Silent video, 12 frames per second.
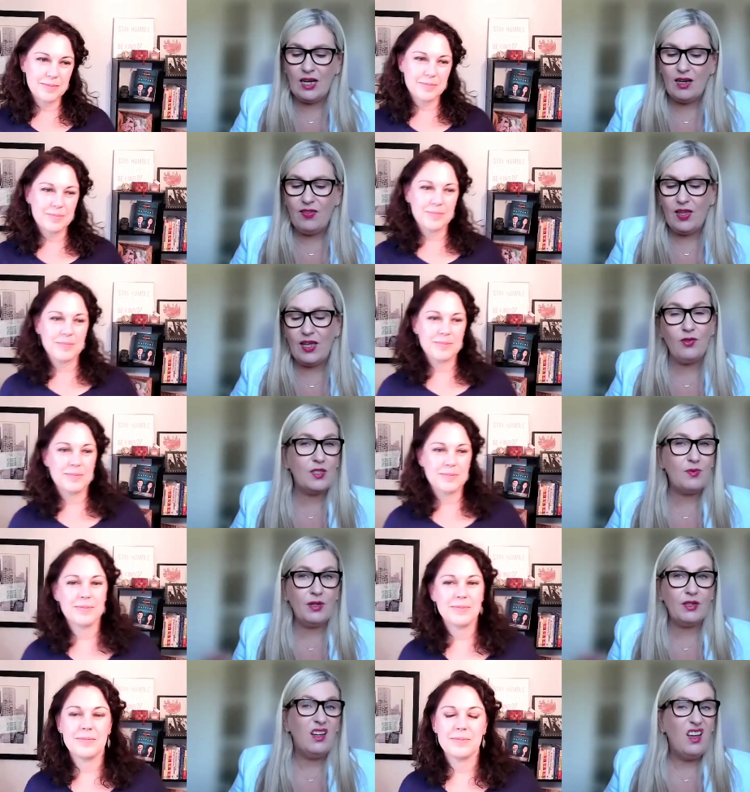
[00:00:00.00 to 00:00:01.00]
Speaker 1: anything else.
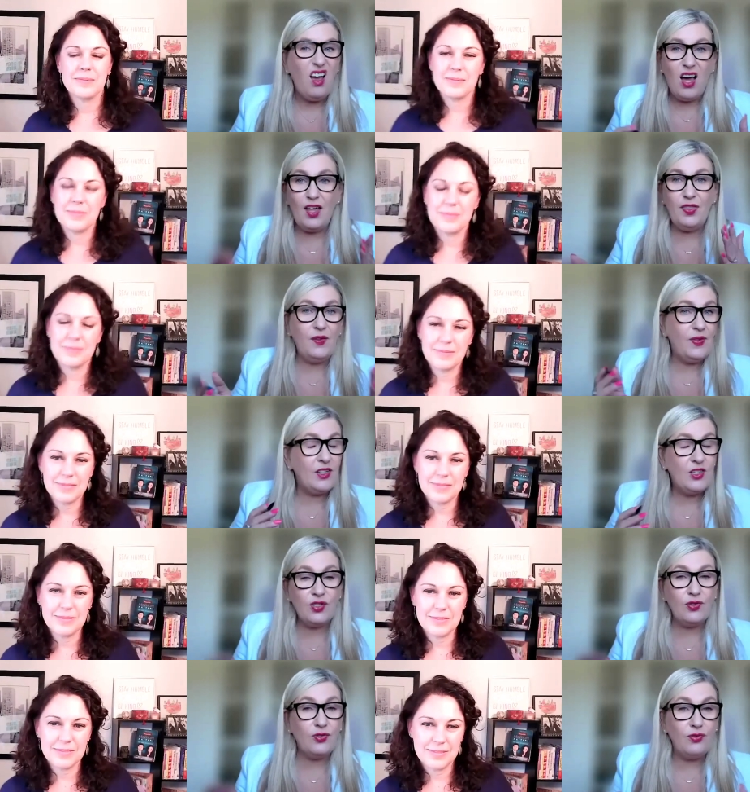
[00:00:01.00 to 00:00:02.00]
But I think they're
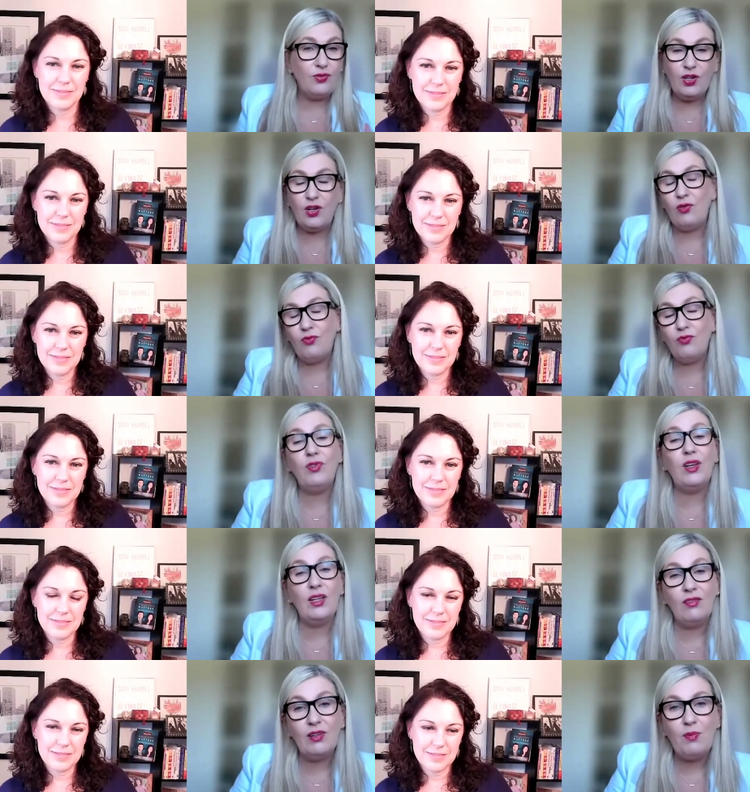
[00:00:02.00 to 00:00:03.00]
two, you know,
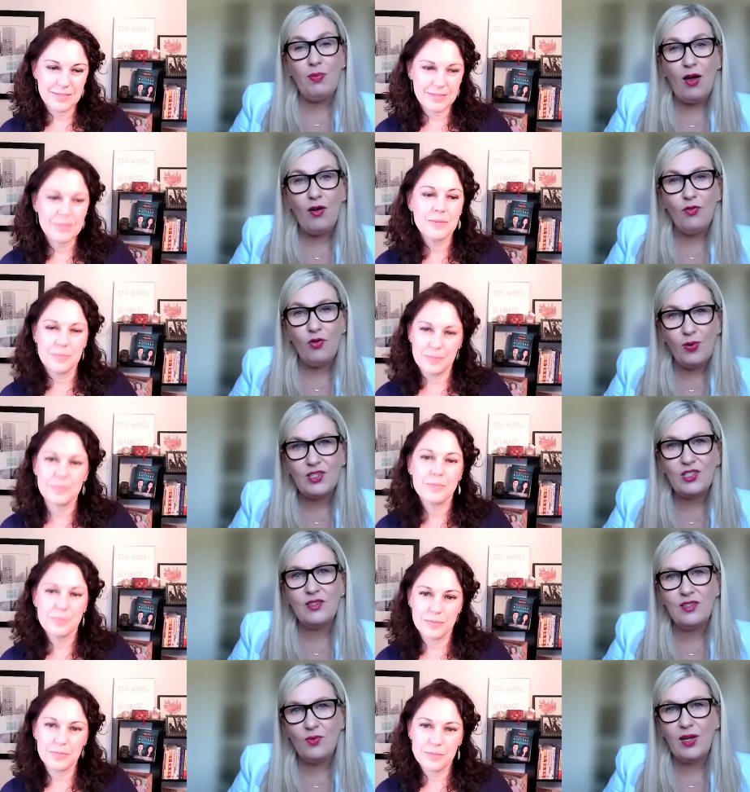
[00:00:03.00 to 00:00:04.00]
really, really powerful
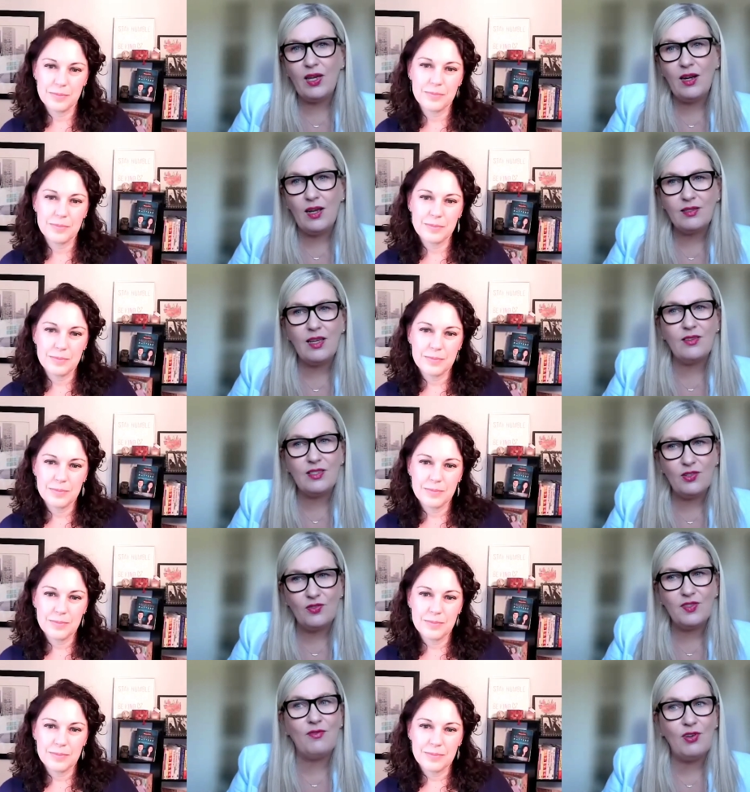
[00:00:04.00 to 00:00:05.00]
questions that we can ask
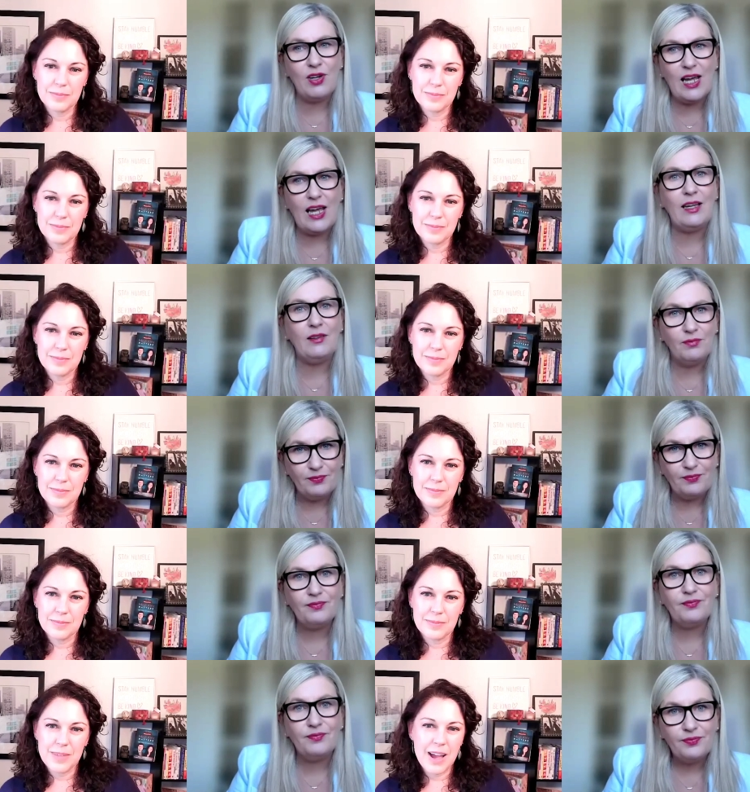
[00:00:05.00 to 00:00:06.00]
ourselves every day.
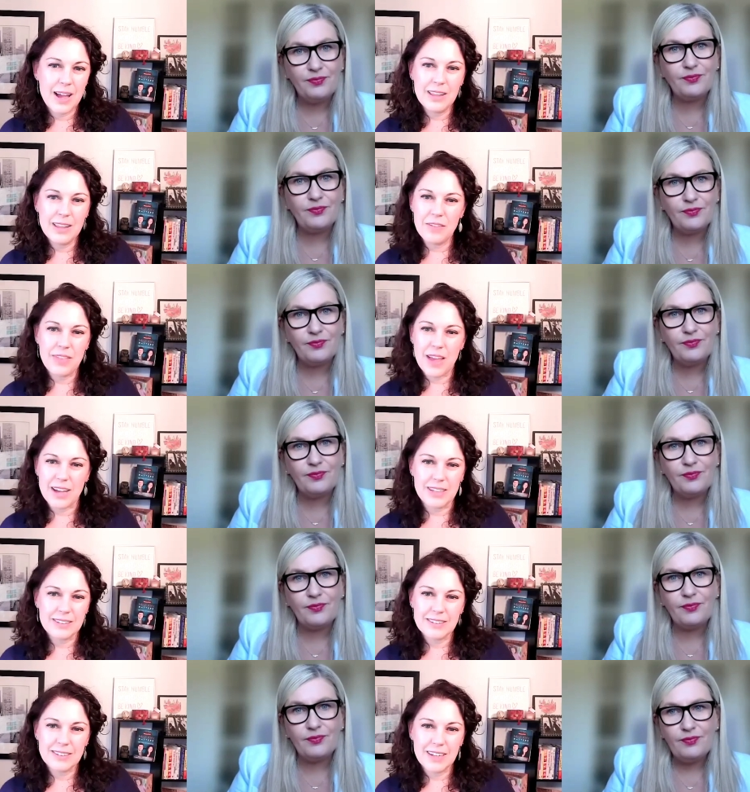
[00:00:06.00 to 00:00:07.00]
Speaker 2: Yeah, I love that.
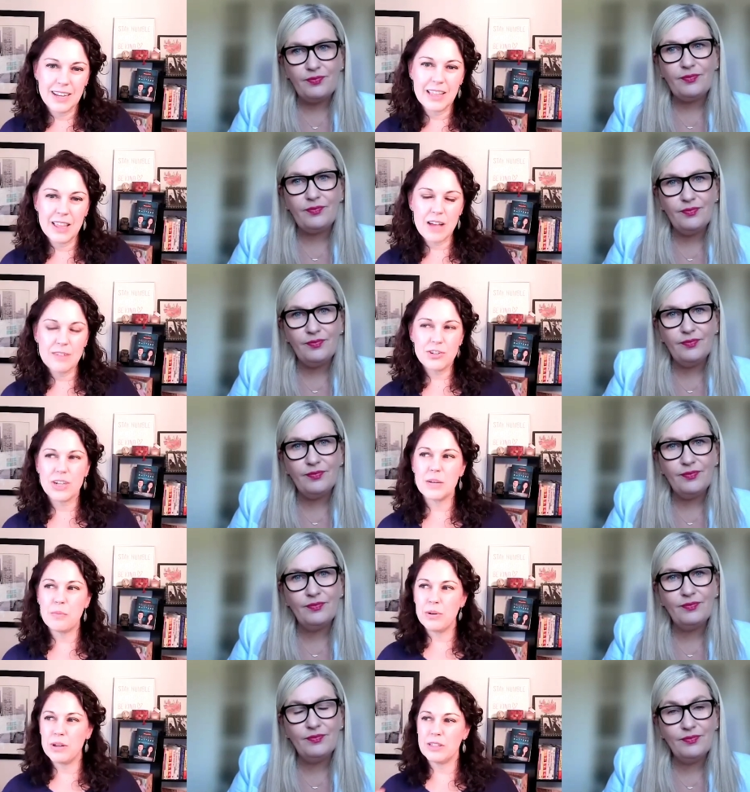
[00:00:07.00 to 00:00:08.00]
I love trying
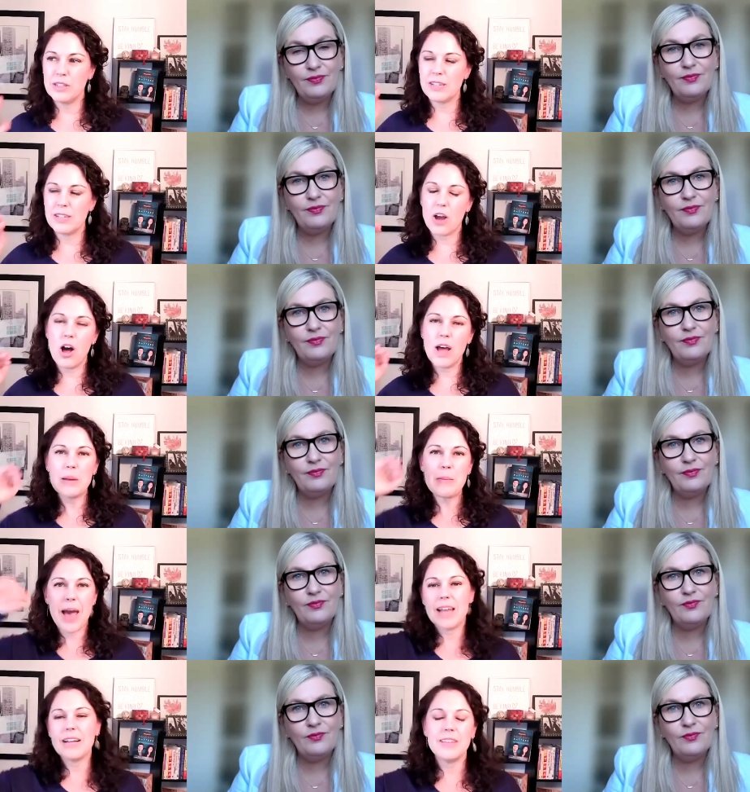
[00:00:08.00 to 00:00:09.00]
to put because
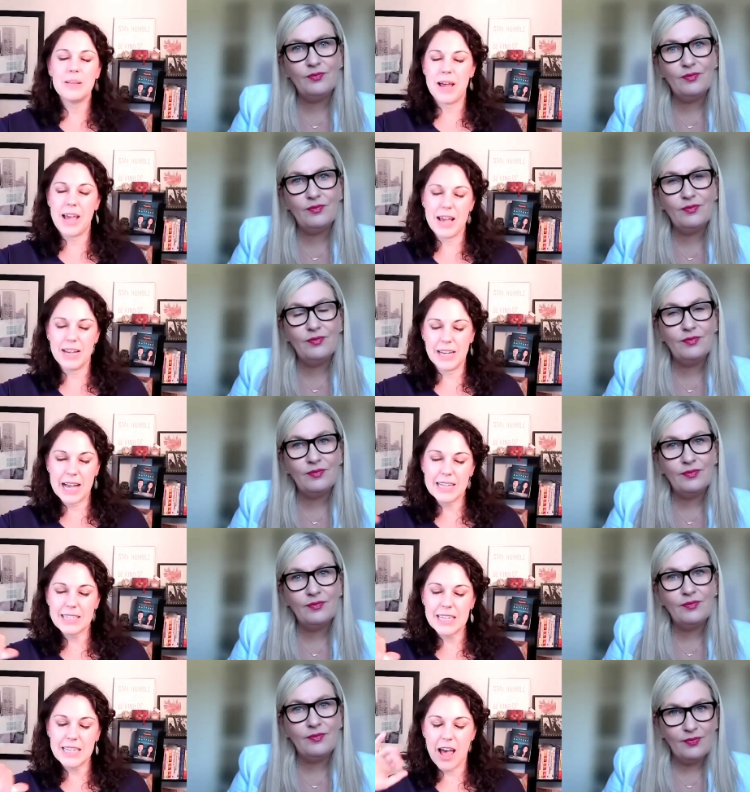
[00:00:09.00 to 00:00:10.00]
automatically by
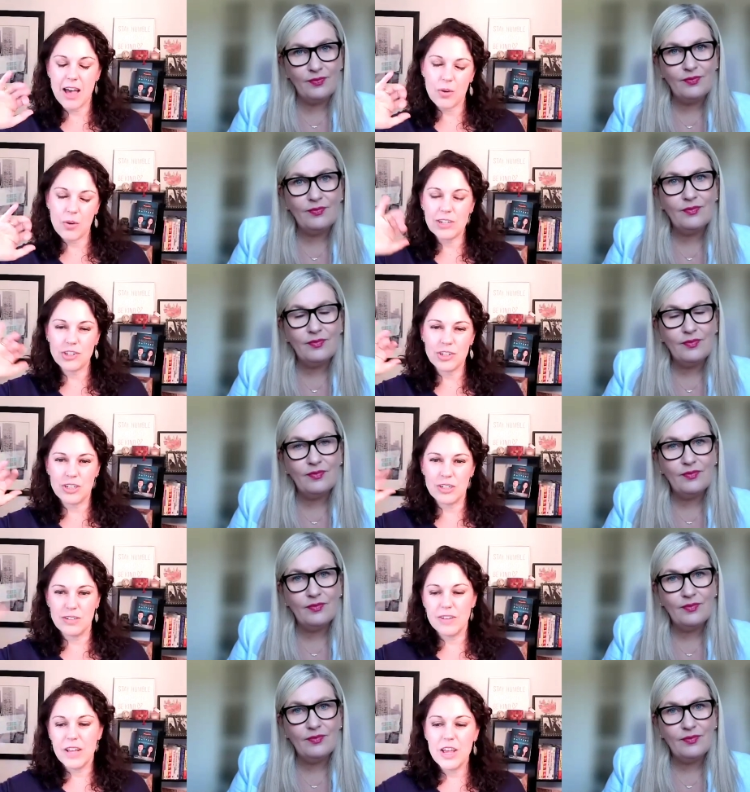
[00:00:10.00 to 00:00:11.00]
asking that question
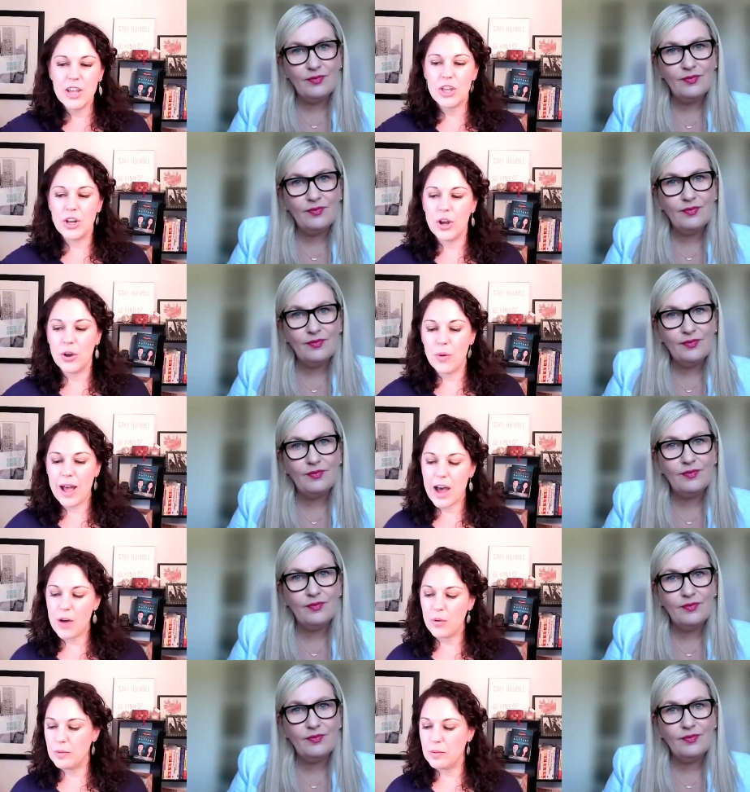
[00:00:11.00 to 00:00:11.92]
of you know how